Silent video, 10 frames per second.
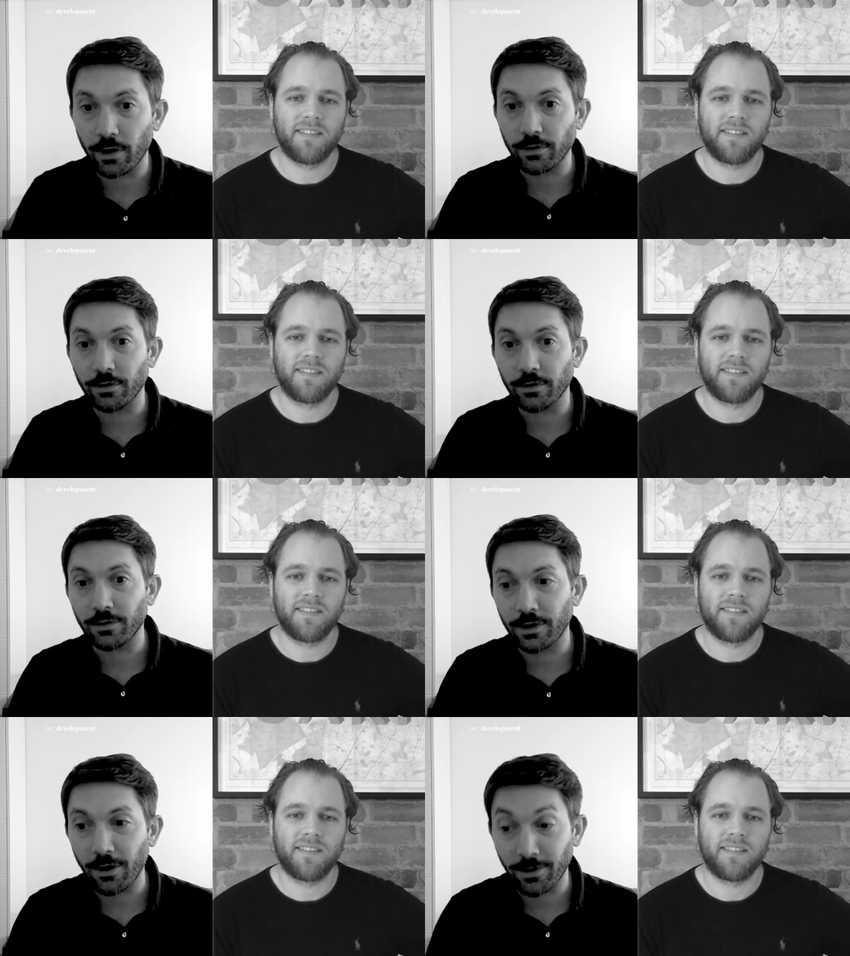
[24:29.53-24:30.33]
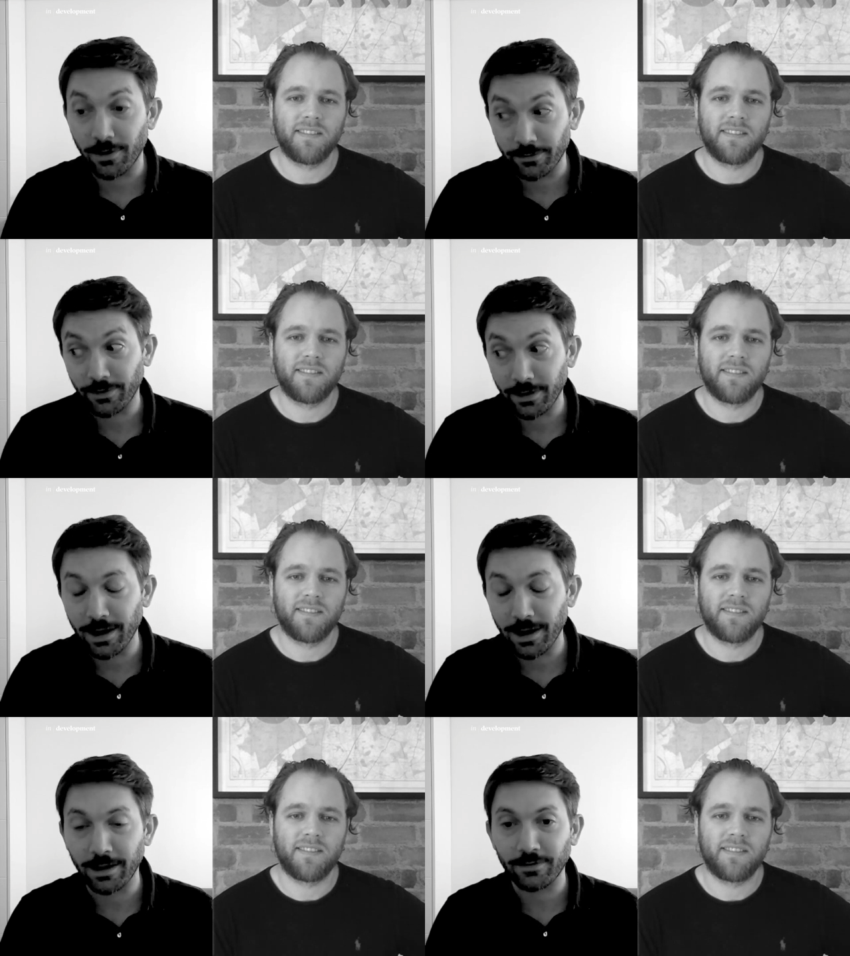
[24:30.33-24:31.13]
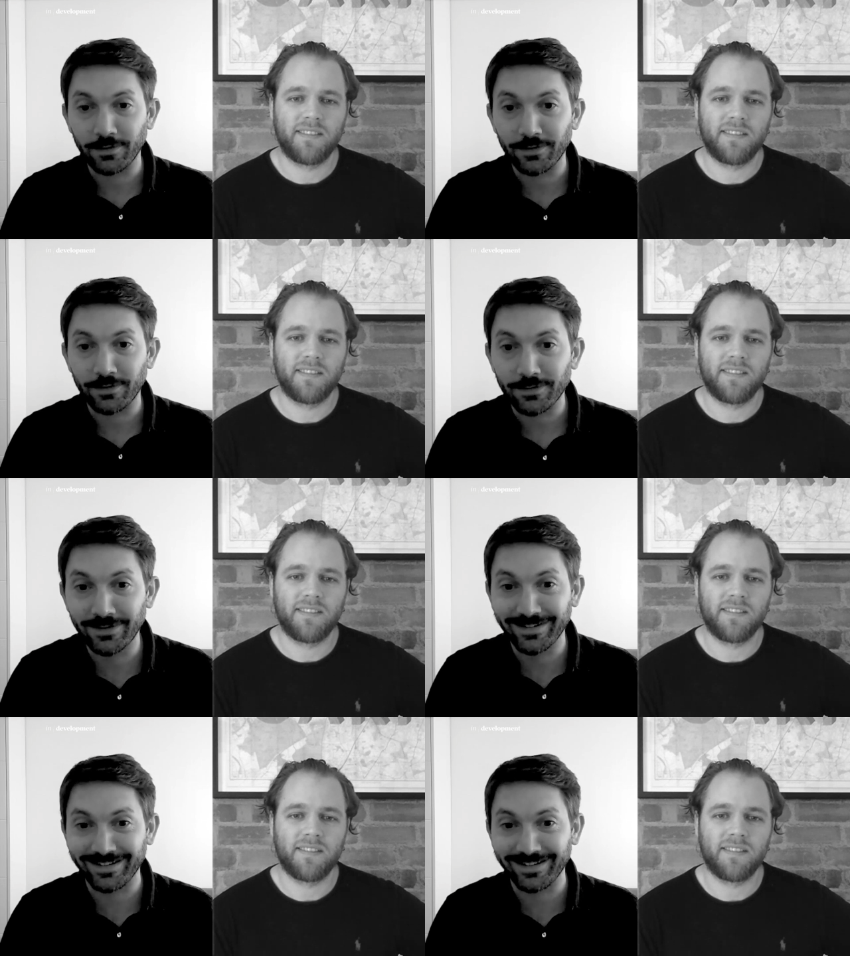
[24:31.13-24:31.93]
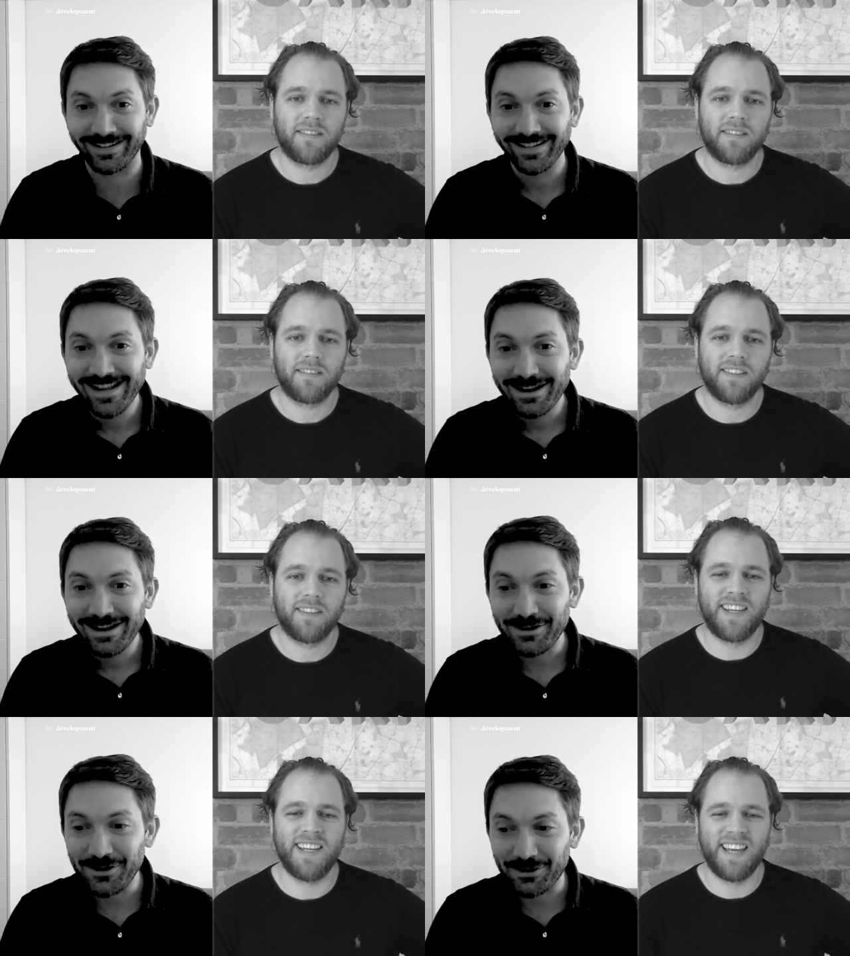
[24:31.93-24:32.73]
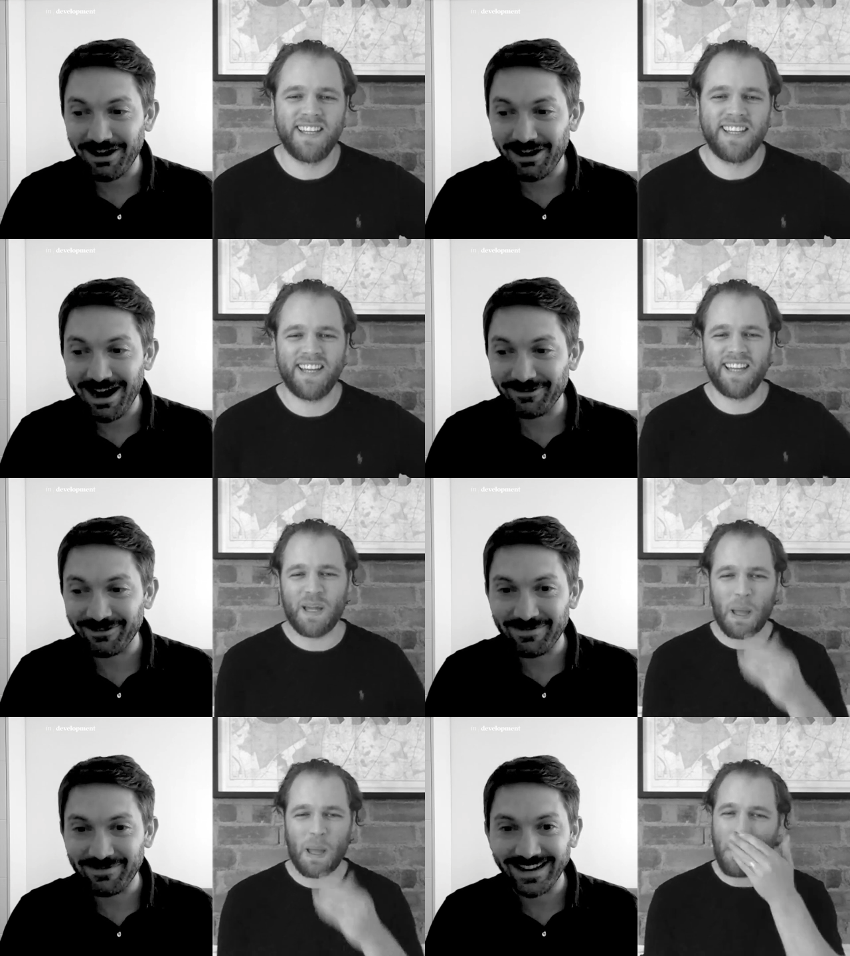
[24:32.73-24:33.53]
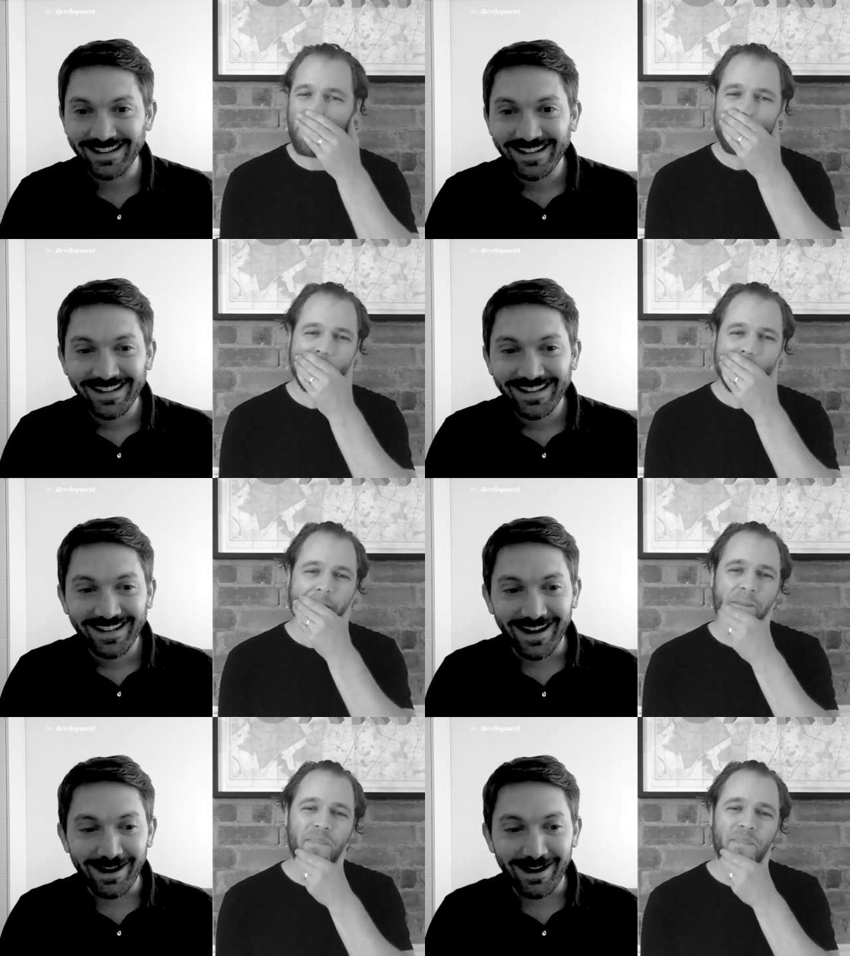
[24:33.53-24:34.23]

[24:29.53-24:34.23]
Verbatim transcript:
Speaker 1: more, don't you? You know, and I was like, yeah, this is new ground for me.